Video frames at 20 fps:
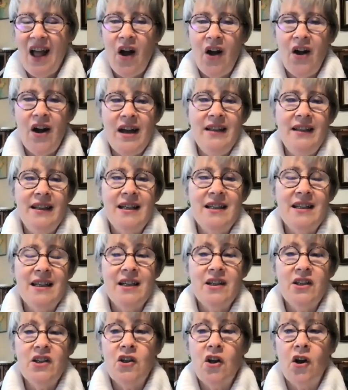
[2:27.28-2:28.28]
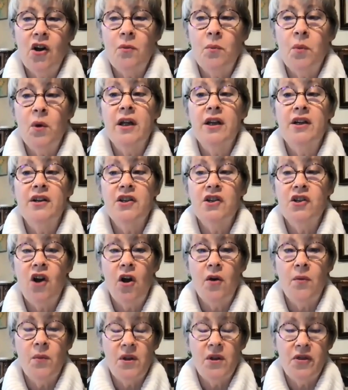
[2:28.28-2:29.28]
All right, let's get started. We're going to
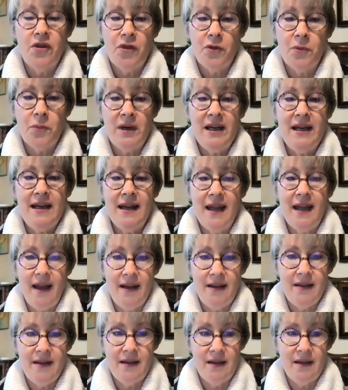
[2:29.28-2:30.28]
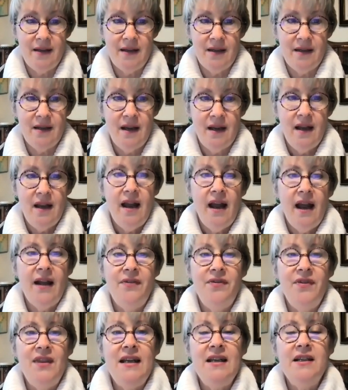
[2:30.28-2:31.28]
start with 3 cases,
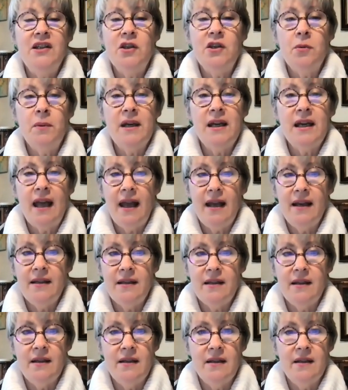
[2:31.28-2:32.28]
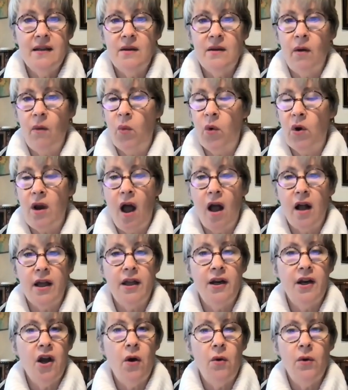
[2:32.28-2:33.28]
and these 3 cases, we're not
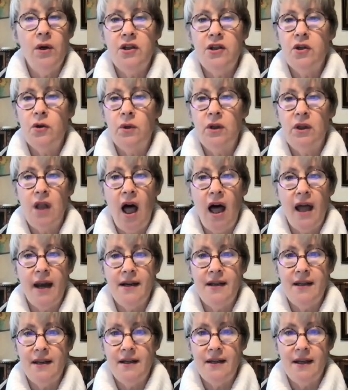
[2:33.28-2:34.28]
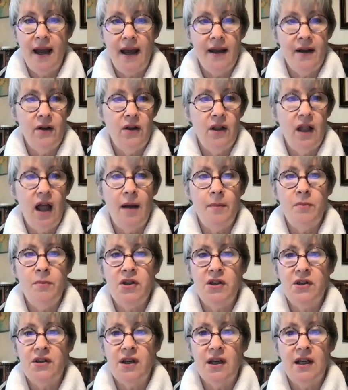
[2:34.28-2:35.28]
going to go into a lot of detail. I'm
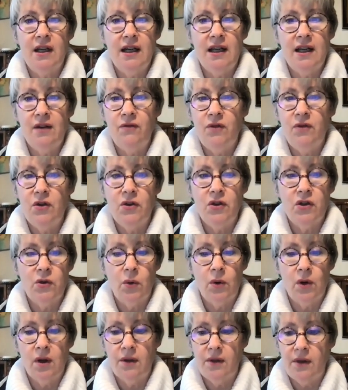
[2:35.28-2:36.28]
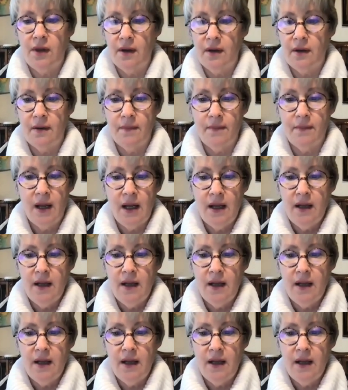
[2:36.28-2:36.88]
just going to give you sort of the